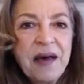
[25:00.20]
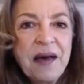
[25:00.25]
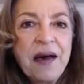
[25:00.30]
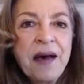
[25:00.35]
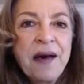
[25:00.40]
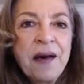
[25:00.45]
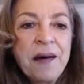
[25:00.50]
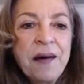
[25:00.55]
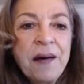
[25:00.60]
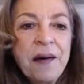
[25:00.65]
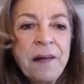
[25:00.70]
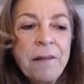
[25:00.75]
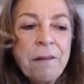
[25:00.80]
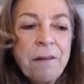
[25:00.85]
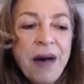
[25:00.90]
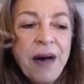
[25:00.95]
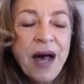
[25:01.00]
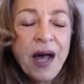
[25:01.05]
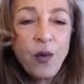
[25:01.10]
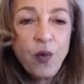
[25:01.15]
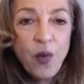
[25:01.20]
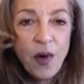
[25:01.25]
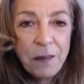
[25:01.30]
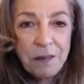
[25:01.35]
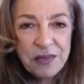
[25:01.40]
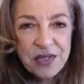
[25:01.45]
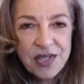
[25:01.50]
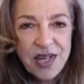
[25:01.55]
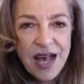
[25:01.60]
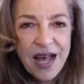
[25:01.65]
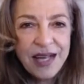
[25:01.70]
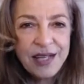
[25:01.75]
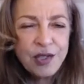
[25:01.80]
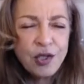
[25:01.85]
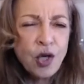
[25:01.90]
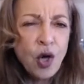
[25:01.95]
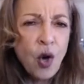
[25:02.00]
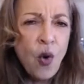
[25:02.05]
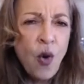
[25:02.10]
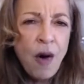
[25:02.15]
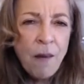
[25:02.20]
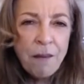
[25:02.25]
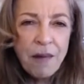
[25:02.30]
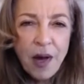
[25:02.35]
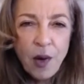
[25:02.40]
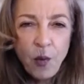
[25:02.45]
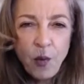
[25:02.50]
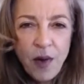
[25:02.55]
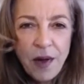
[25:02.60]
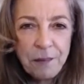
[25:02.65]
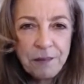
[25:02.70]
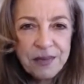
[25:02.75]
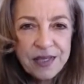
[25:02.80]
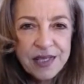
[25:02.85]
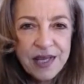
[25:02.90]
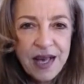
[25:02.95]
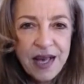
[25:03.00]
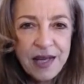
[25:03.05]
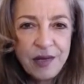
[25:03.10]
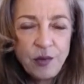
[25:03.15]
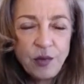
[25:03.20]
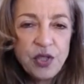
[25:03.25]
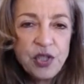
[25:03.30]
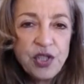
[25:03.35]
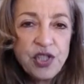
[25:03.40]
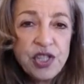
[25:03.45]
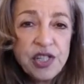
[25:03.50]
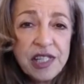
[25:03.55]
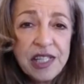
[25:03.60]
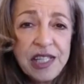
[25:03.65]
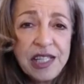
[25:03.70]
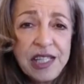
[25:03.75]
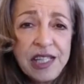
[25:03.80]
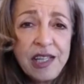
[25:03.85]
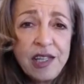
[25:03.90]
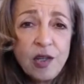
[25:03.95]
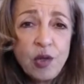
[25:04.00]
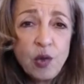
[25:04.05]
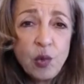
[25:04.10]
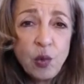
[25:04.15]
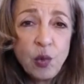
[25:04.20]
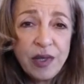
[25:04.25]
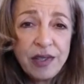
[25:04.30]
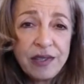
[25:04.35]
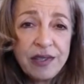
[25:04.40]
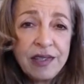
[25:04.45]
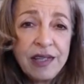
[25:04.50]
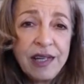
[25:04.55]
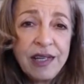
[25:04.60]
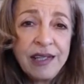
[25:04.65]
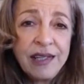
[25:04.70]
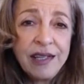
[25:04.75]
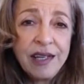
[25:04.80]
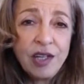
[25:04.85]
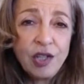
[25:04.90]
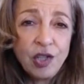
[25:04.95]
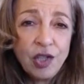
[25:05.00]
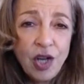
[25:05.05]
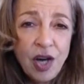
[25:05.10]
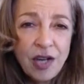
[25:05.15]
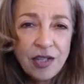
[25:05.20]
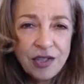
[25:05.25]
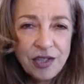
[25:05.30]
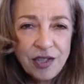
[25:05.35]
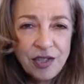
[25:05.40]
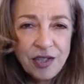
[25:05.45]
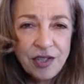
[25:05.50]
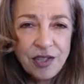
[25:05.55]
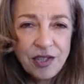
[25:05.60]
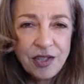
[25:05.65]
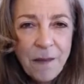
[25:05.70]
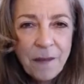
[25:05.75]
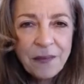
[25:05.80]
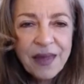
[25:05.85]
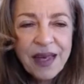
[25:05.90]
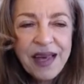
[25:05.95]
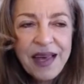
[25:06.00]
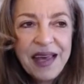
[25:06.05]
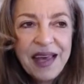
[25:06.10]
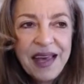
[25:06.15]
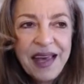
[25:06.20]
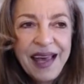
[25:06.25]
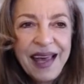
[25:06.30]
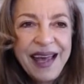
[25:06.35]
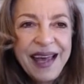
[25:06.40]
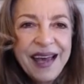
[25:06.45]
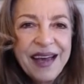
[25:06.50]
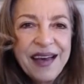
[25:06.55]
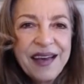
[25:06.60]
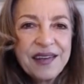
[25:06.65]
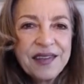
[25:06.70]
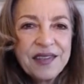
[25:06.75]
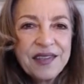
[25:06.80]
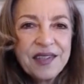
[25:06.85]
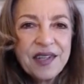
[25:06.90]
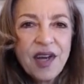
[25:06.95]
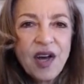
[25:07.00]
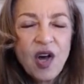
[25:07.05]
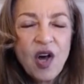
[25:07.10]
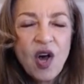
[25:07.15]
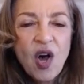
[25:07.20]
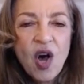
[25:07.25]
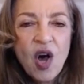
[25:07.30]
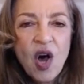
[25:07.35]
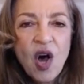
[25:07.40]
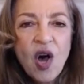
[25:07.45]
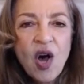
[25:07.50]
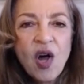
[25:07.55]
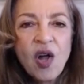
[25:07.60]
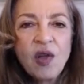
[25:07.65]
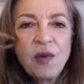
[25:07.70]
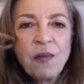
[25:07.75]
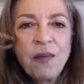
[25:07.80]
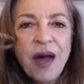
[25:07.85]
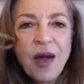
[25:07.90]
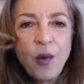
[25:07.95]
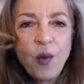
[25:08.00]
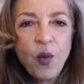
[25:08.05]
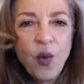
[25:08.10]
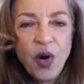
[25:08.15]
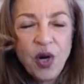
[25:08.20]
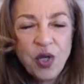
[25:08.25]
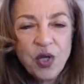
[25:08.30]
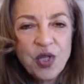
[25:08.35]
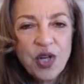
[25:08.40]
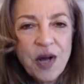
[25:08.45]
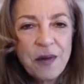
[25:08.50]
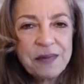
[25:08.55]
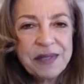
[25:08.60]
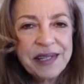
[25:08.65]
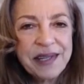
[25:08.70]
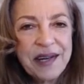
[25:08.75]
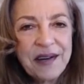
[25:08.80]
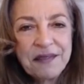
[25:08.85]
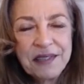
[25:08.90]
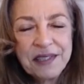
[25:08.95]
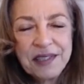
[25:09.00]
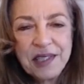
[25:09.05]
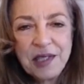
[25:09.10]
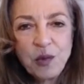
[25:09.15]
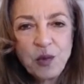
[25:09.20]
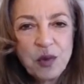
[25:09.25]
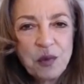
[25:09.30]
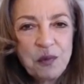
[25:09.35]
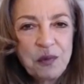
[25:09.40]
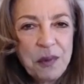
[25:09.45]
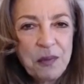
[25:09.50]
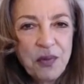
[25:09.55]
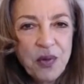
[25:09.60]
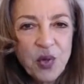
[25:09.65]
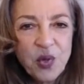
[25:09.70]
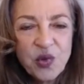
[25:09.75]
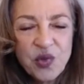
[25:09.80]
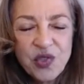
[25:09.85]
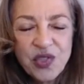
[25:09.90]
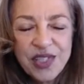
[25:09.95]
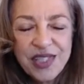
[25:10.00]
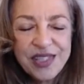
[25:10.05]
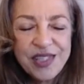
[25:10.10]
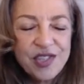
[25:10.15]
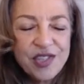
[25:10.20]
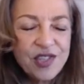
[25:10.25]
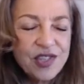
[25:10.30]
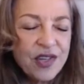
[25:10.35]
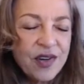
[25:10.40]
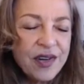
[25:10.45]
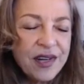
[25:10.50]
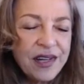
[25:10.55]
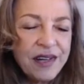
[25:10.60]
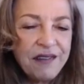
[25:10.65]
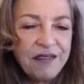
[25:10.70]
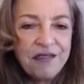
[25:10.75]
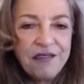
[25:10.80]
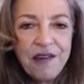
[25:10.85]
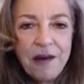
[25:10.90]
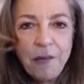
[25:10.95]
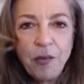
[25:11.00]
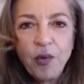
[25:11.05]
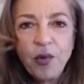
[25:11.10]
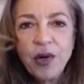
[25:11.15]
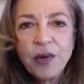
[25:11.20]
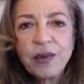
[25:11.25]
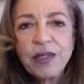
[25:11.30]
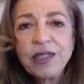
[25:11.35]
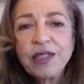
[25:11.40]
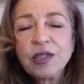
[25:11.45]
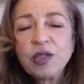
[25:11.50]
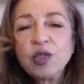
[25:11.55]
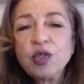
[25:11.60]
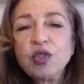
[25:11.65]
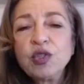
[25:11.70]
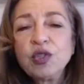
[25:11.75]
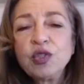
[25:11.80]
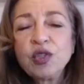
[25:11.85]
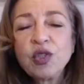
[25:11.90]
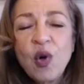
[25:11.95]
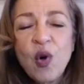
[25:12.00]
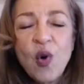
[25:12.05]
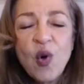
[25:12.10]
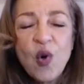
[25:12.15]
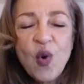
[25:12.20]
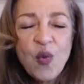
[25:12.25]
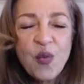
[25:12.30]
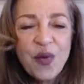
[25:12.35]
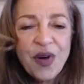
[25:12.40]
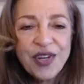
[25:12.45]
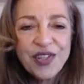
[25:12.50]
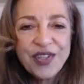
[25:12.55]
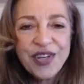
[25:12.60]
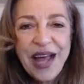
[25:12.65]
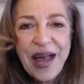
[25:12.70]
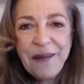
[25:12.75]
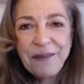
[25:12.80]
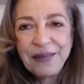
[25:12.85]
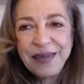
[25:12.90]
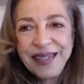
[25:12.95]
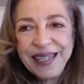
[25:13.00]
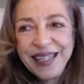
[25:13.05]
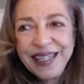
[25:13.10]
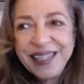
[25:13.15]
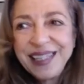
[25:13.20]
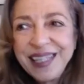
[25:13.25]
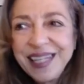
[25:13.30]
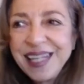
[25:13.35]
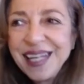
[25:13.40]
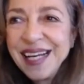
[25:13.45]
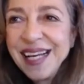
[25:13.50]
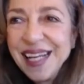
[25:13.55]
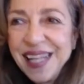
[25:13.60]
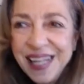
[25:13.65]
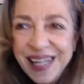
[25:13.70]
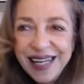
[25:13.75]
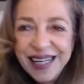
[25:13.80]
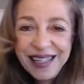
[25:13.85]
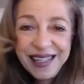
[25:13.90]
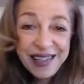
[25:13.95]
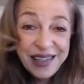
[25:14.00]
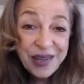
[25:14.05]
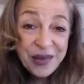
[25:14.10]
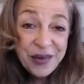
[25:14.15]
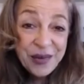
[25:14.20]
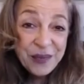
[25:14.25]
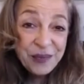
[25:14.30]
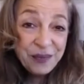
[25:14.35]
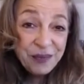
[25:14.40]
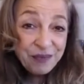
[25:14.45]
um, my website. Go on my website, which is healwithin.com, and all my workshops and everything will be posted starting February. There's so much happening. You know,